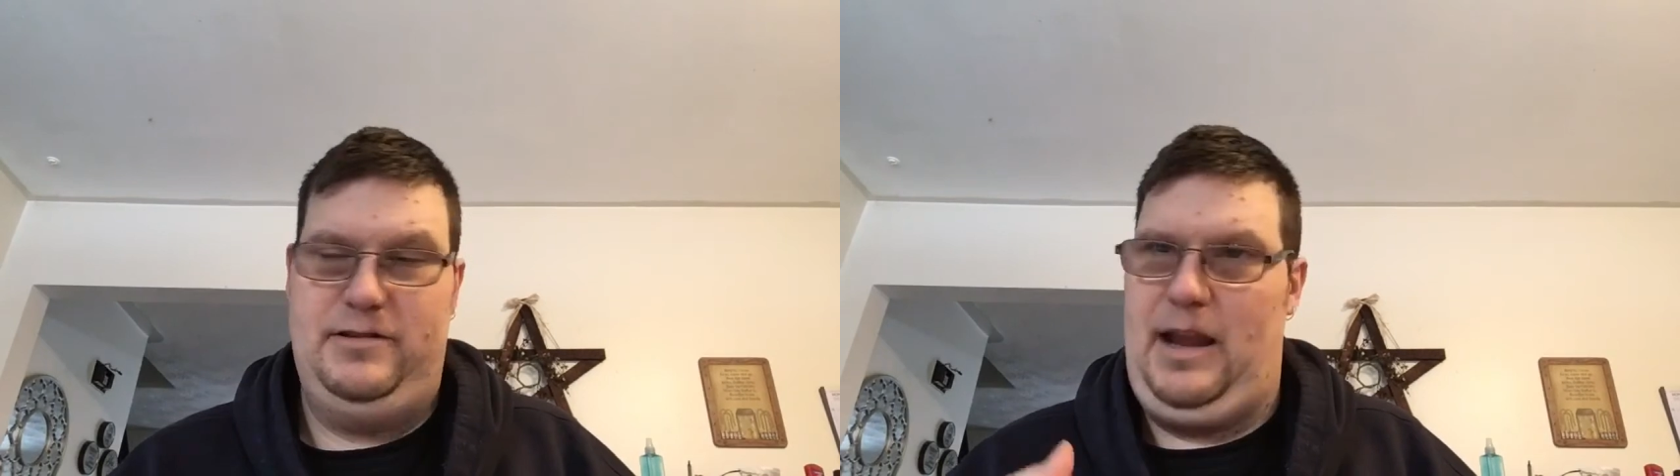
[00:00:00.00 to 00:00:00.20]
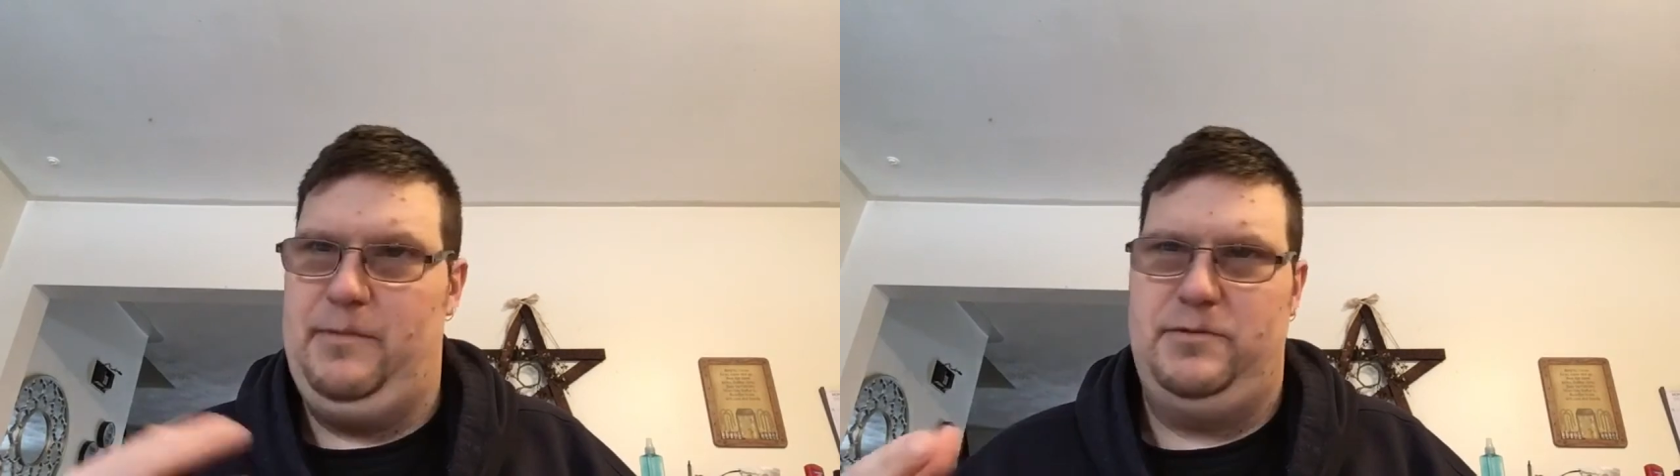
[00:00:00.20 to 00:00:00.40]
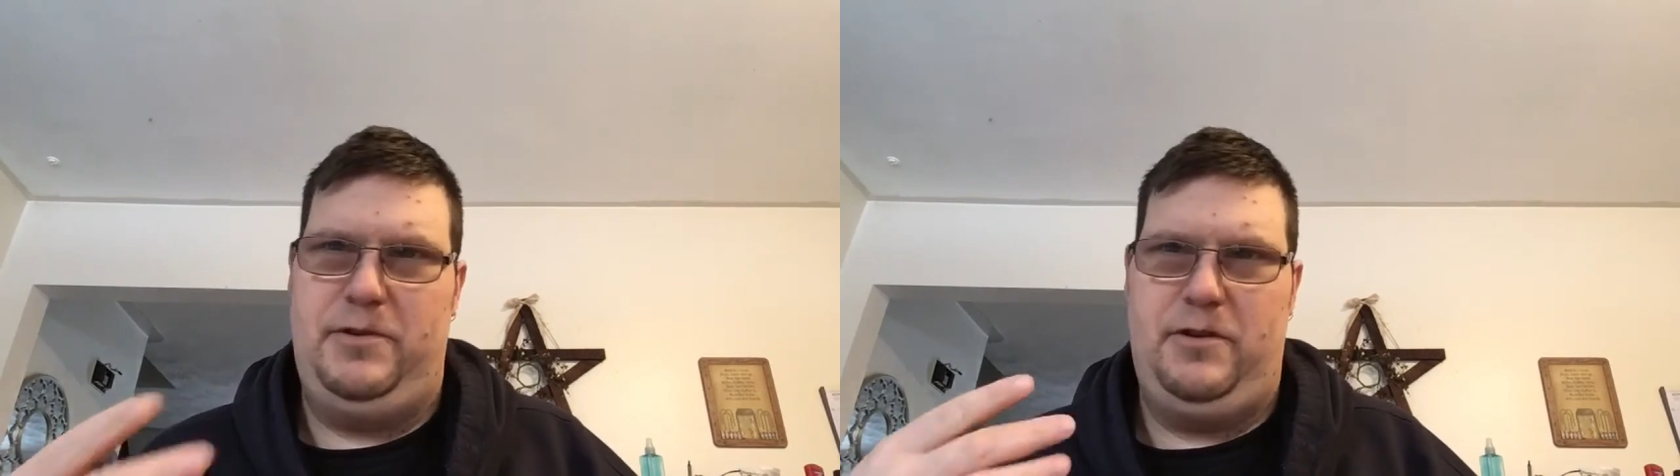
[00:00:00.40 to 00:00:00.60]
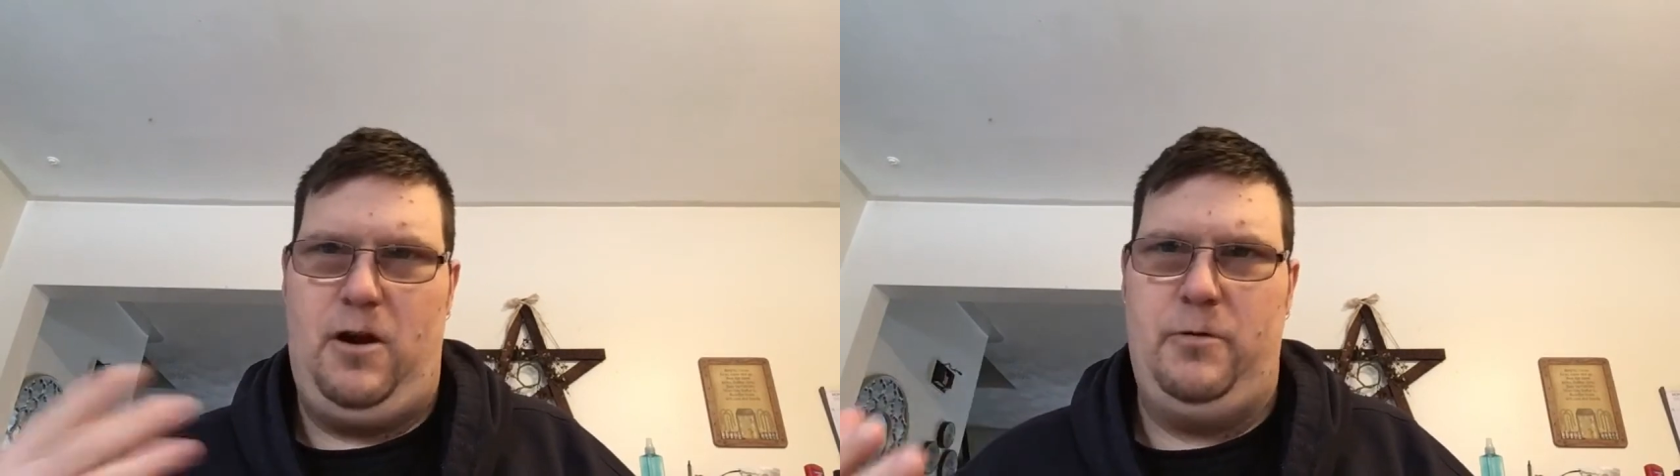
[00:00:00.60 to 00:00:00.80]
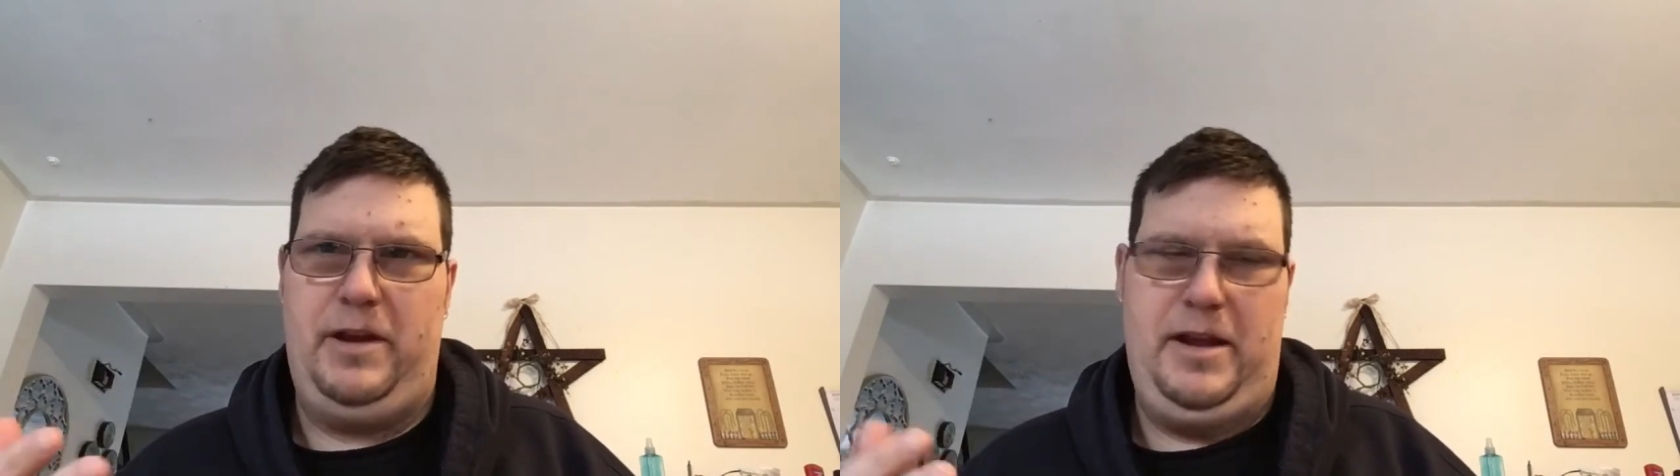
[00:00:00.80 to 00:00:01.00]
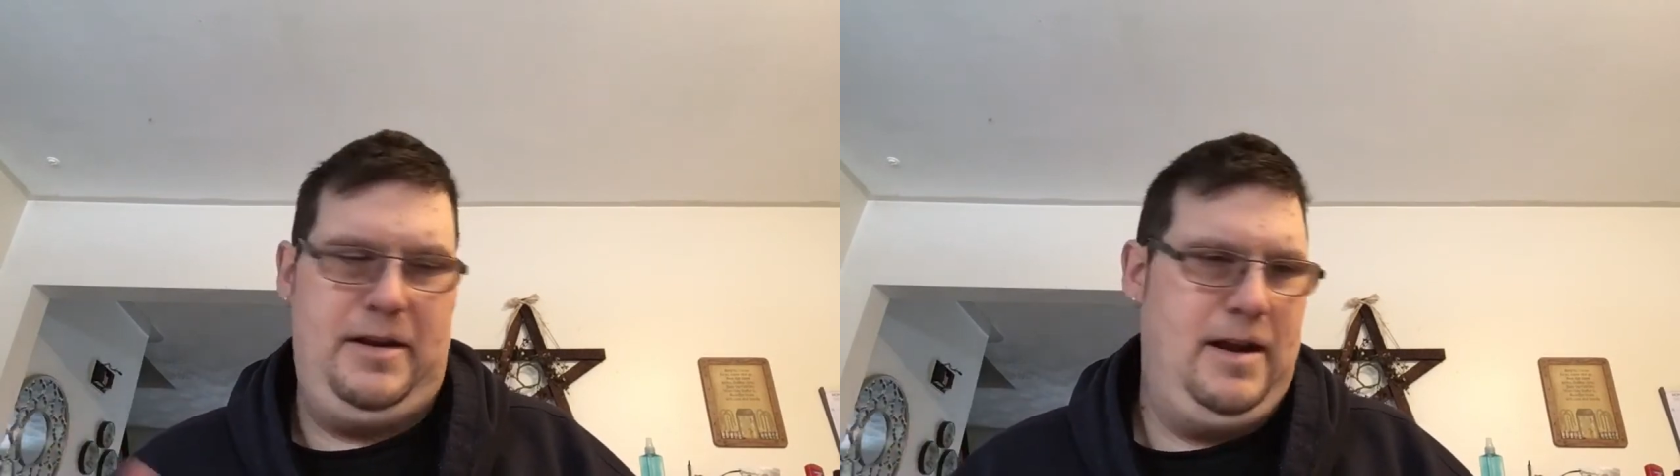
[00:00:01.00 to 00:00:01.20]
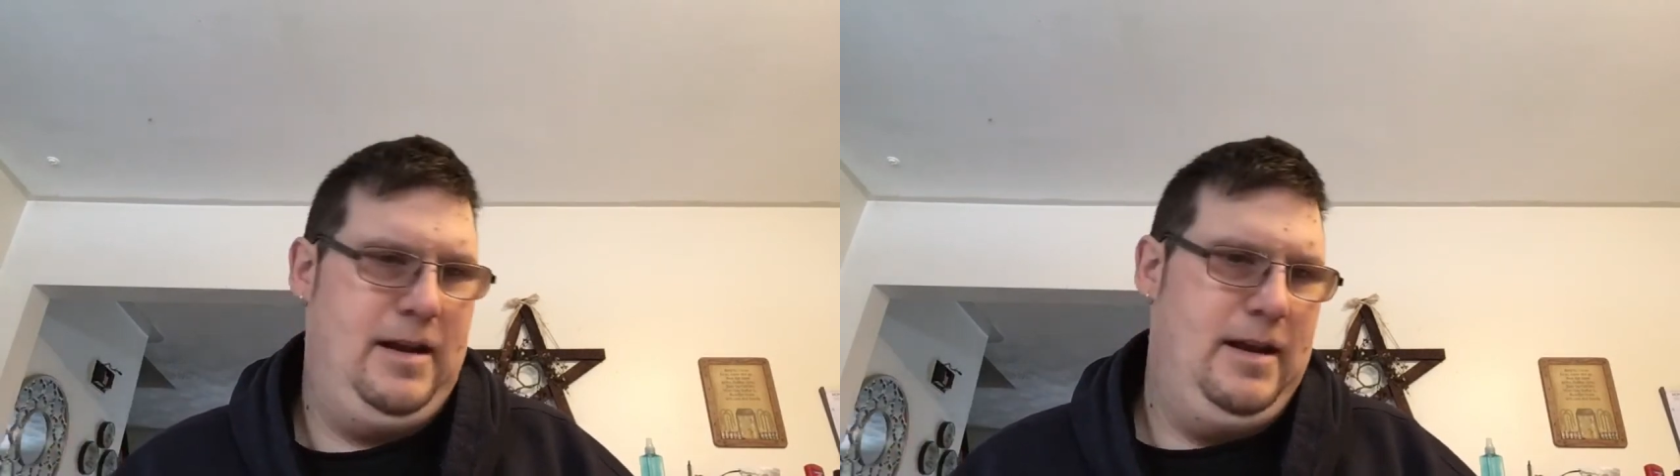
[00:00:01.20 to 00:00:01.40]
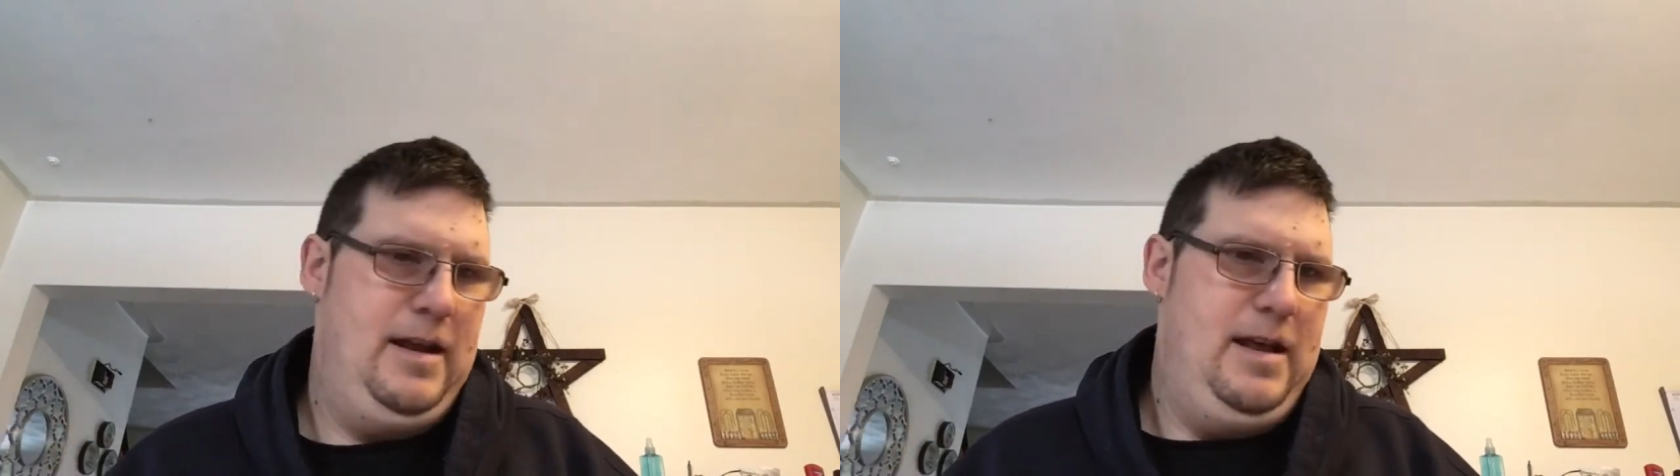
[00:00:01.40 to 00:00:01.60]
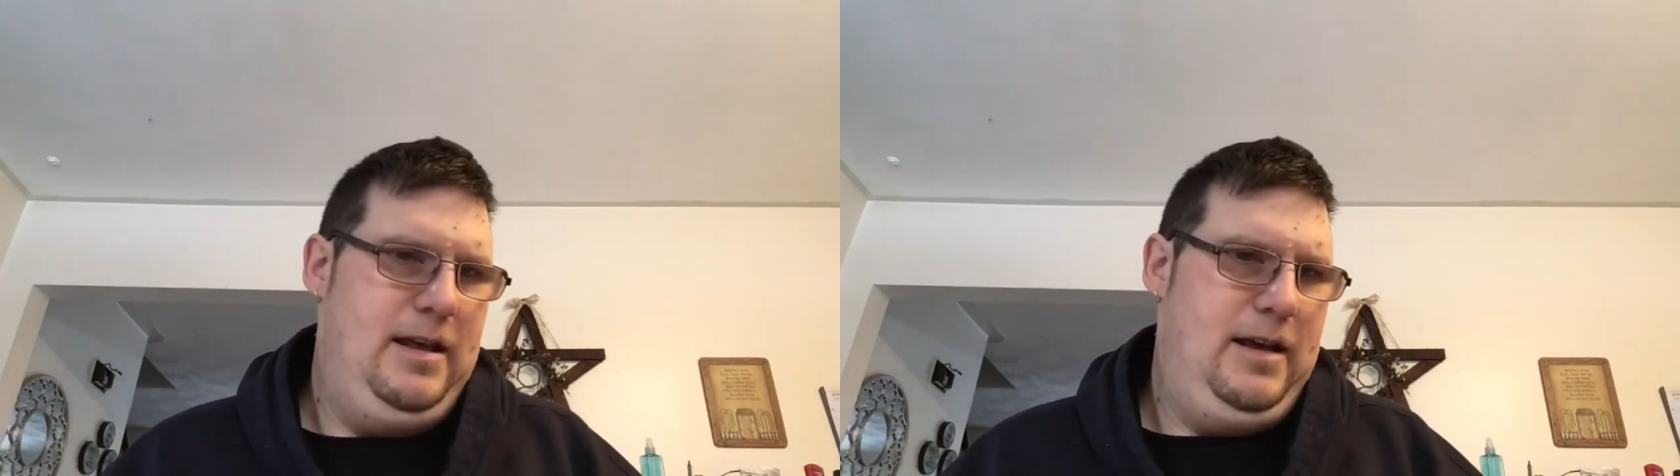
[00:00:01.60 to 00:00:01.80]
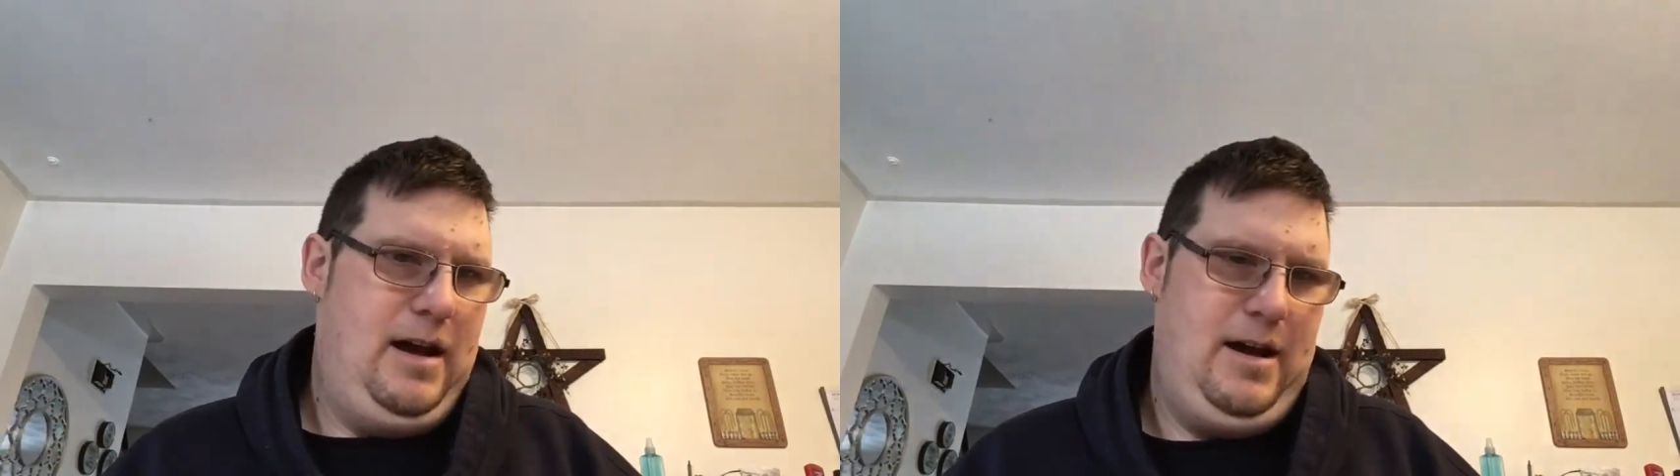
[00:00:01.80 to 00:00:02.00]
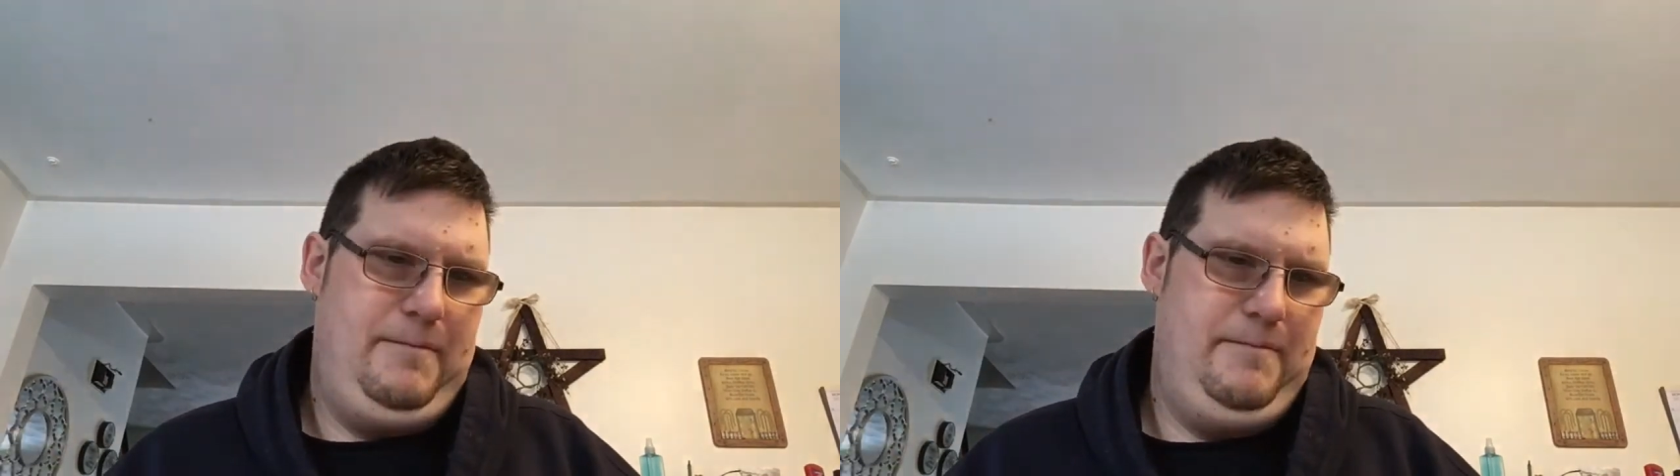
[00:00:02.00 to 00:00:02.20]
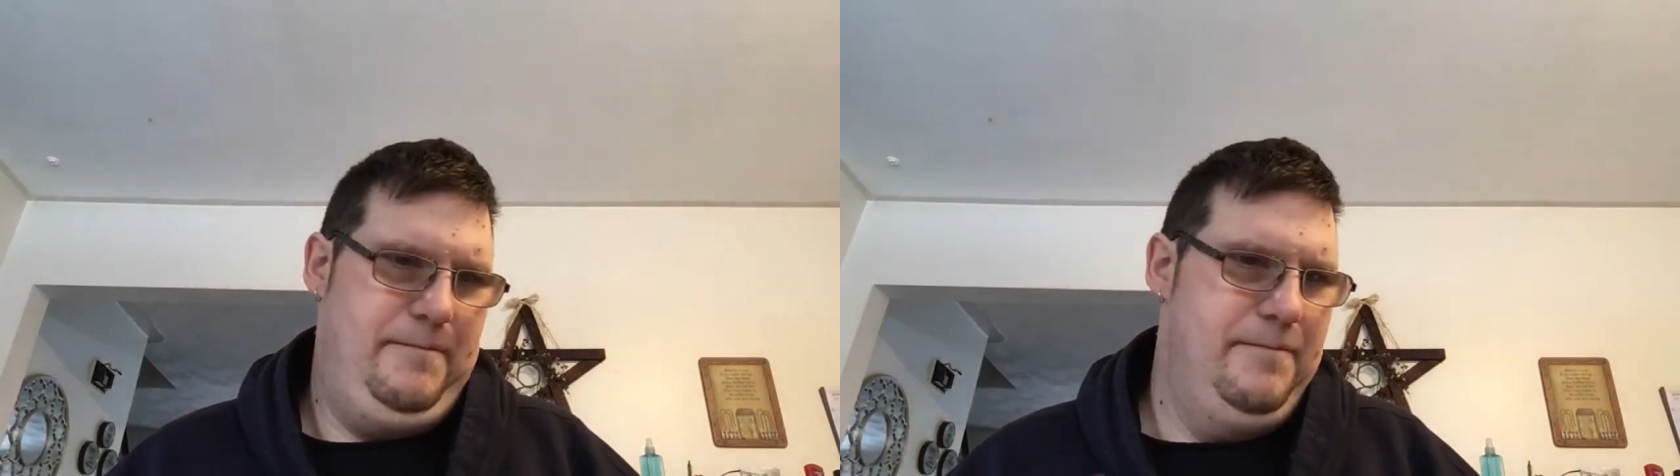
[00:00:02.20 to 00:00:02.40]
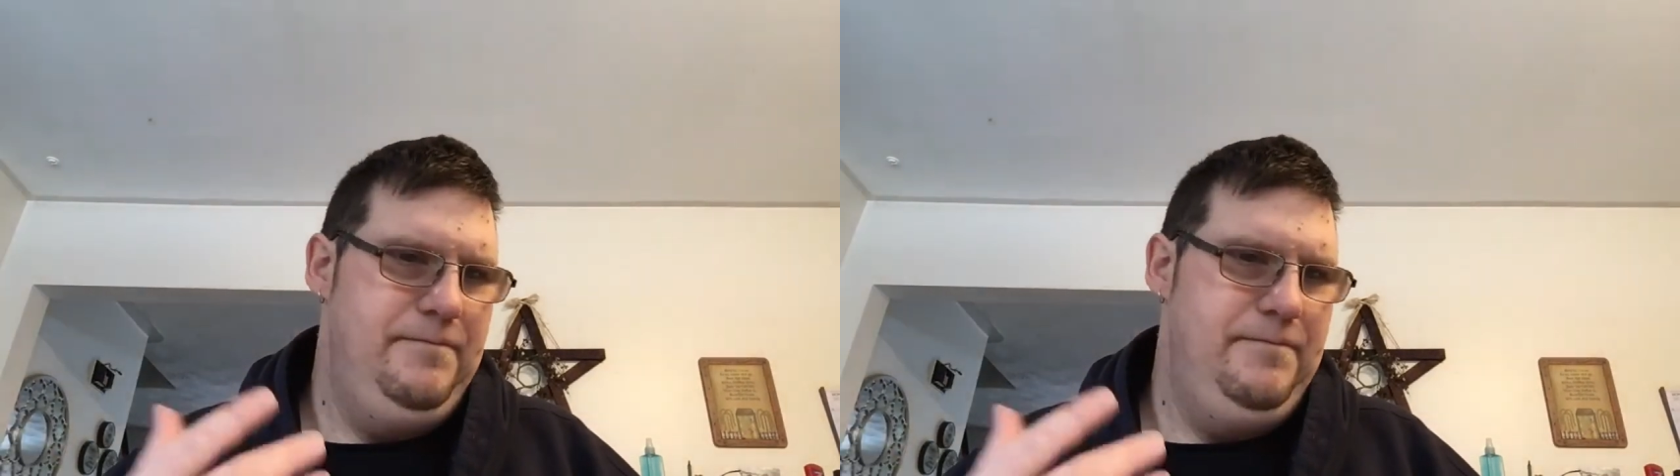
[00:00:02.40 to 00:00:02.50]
same as when you're honing it. Um,